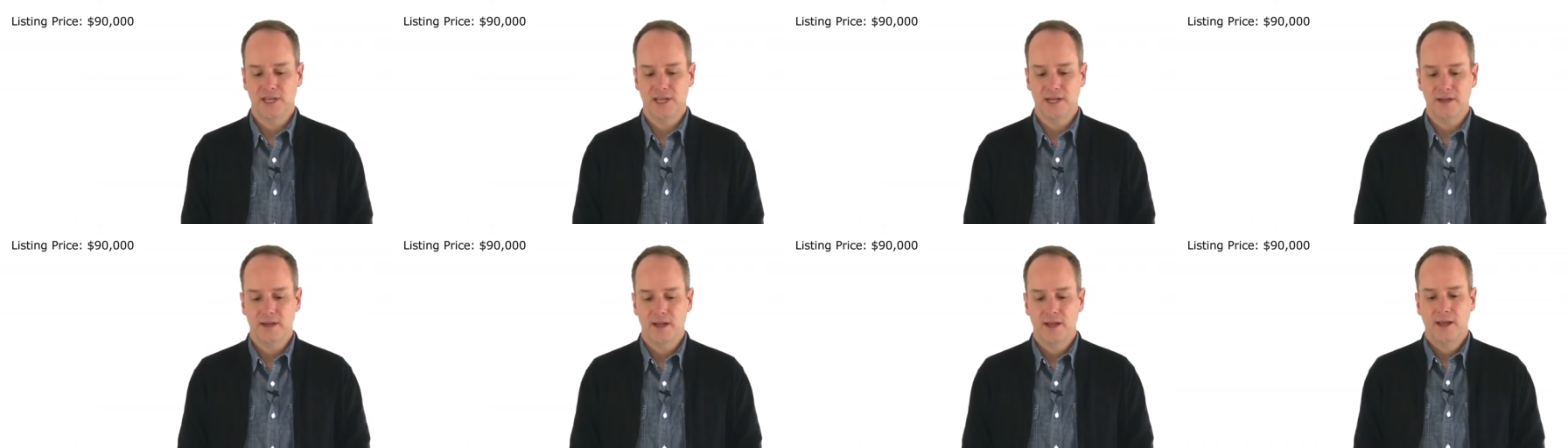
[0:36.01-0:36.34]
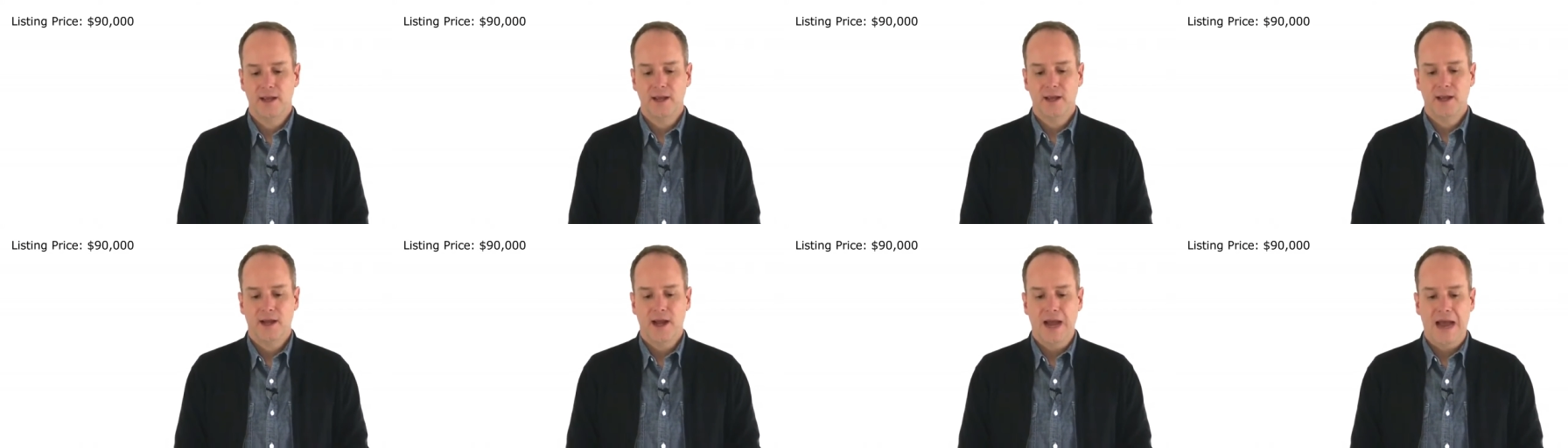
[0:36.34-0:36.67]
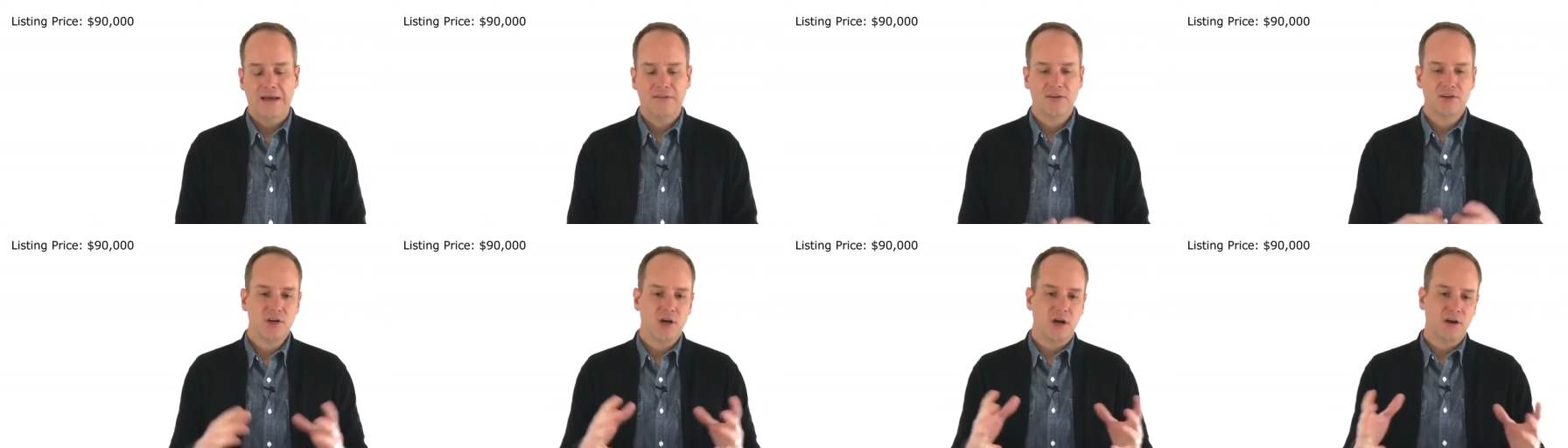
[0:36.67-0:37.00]
And
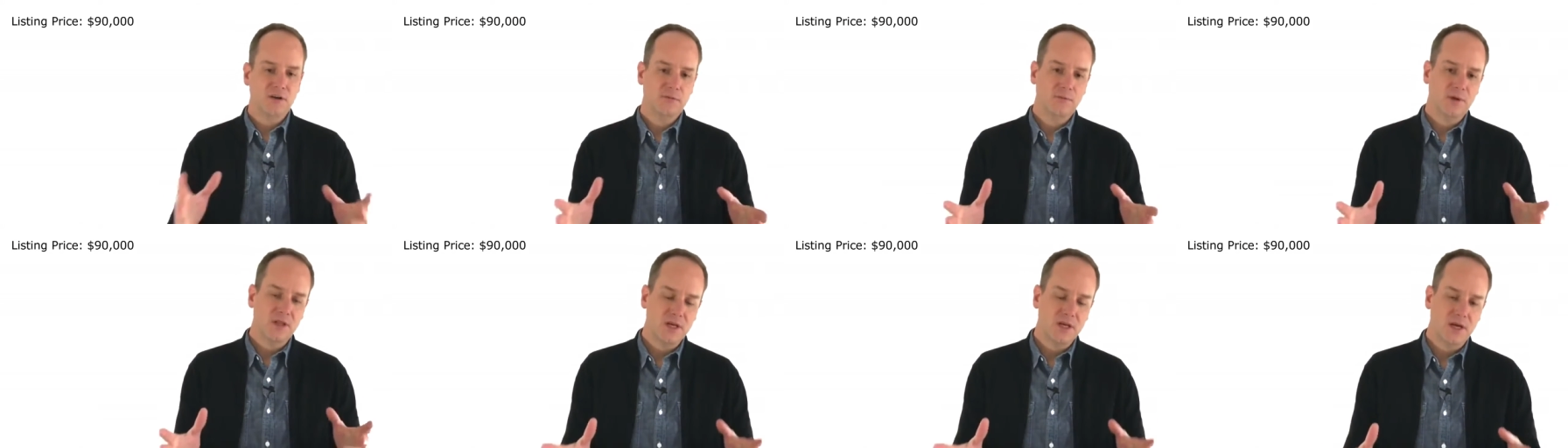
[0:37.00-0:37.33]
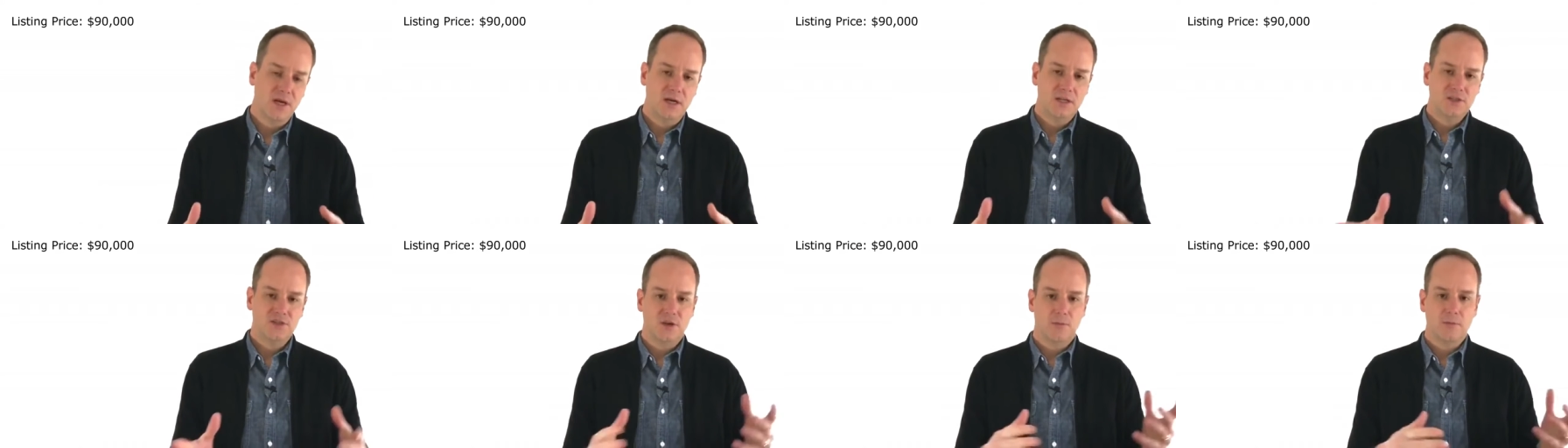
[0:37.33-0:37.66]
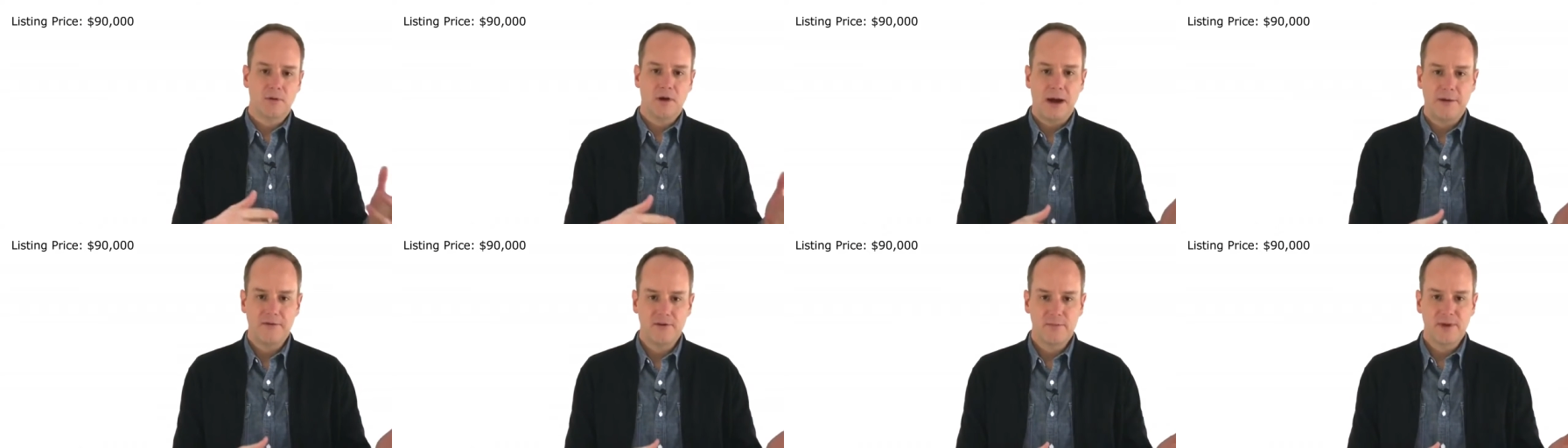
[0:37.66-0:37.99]
after talking with us or a
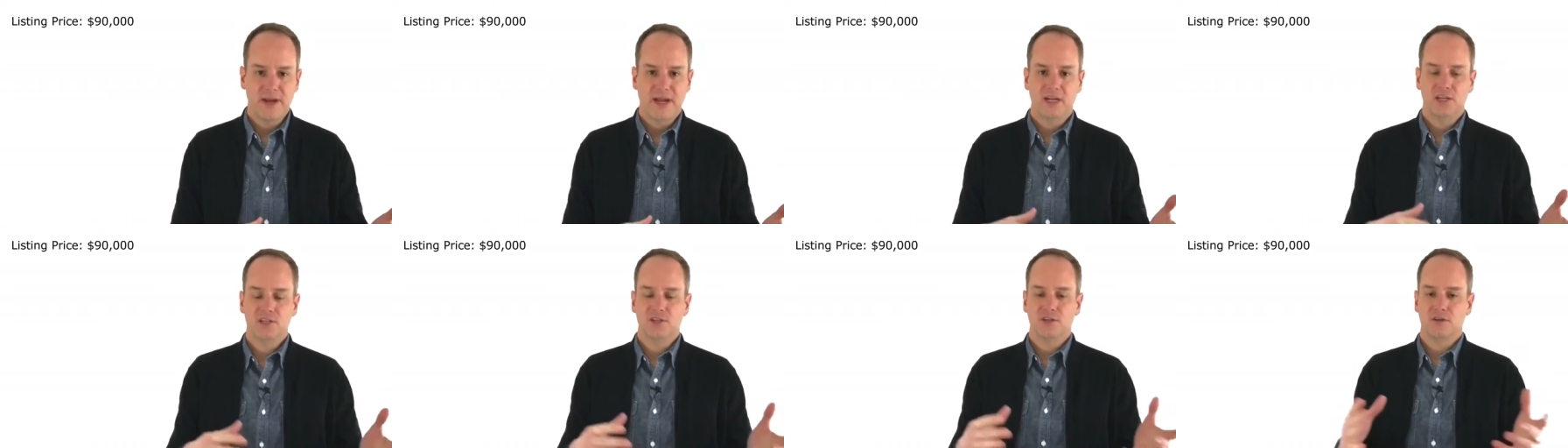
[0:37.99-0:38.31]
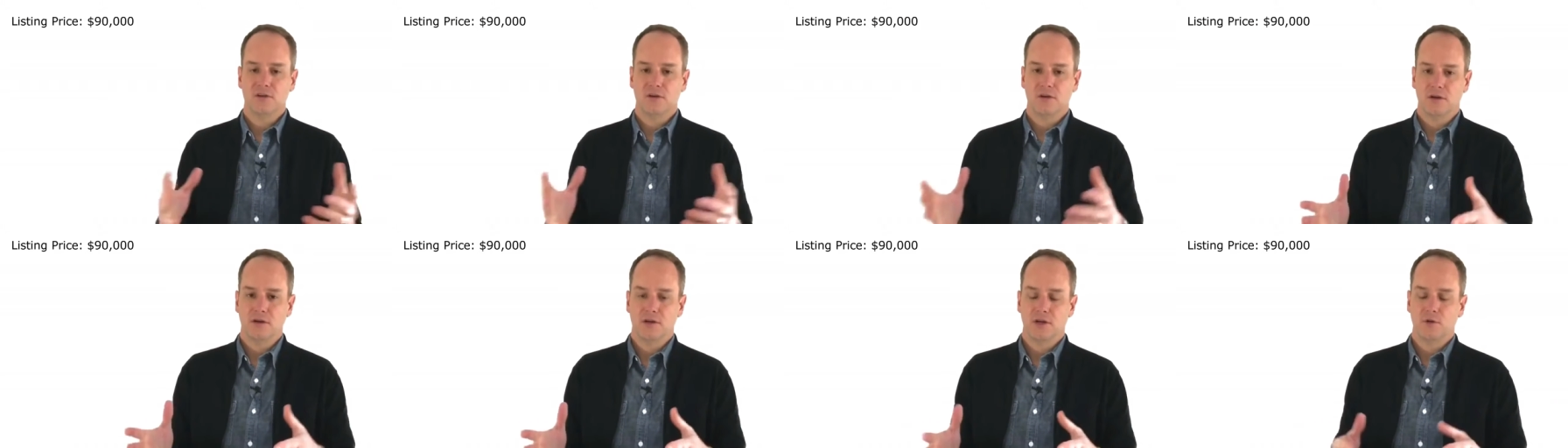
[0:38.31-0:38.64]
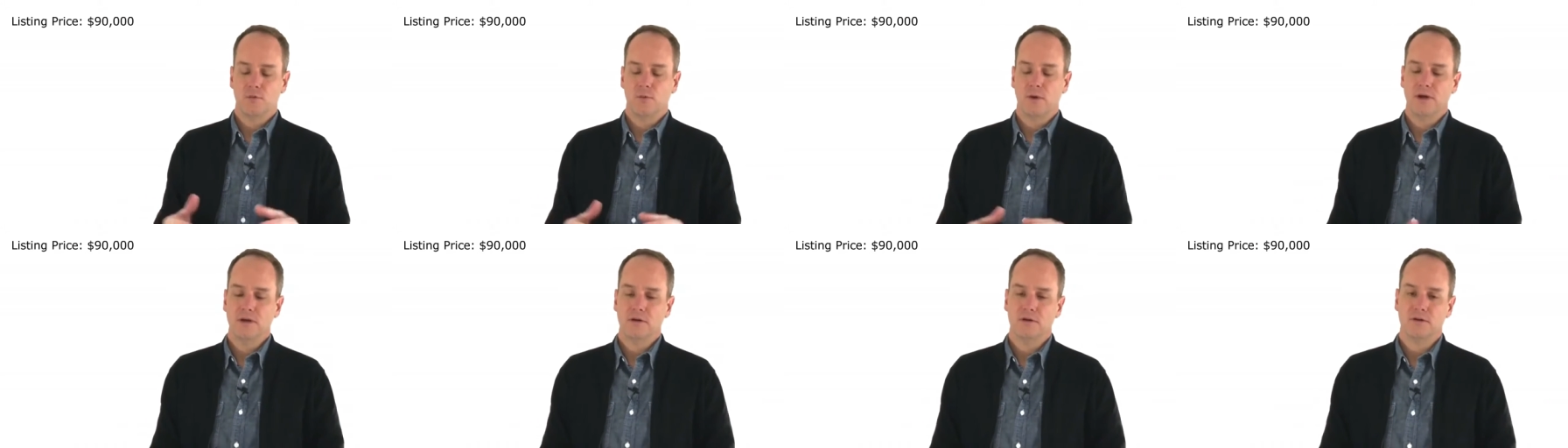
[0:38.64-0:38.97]
property manager or a
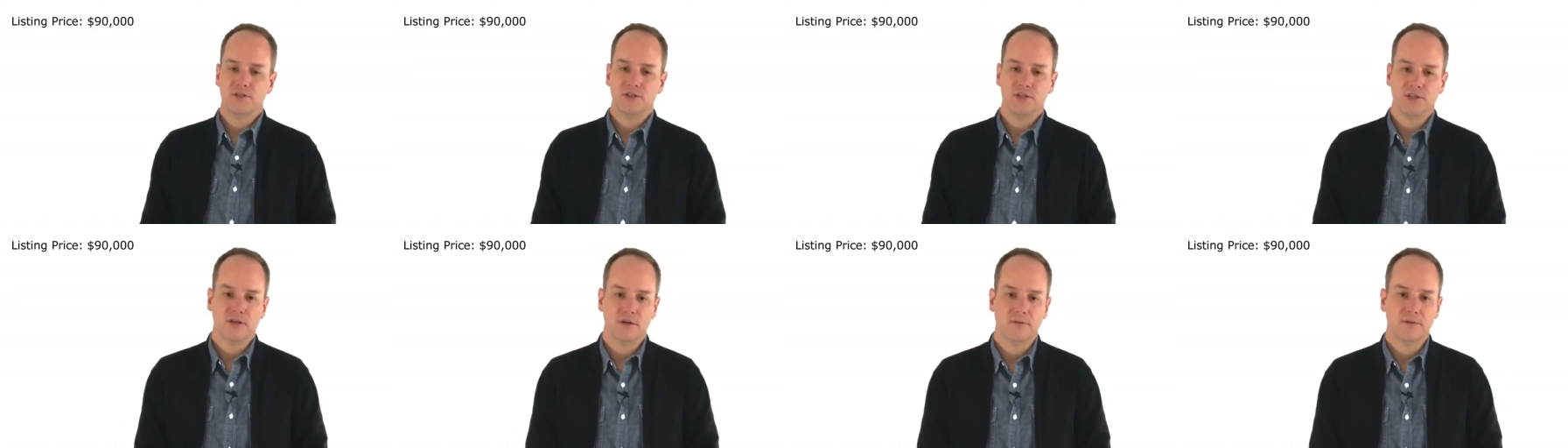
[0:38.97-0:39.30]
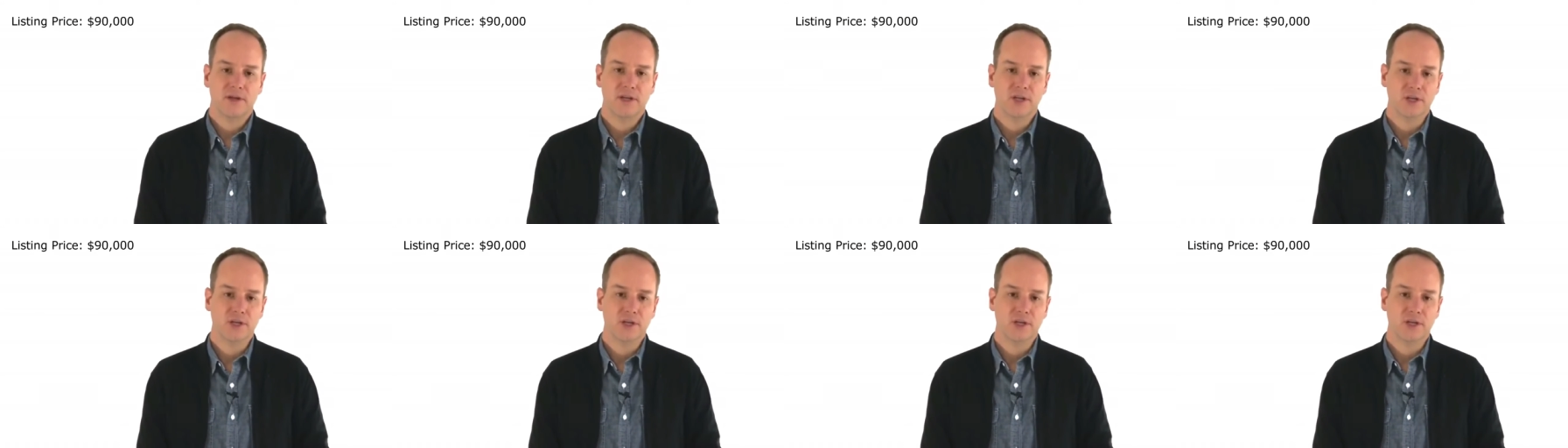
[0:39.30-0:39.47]
good realtor,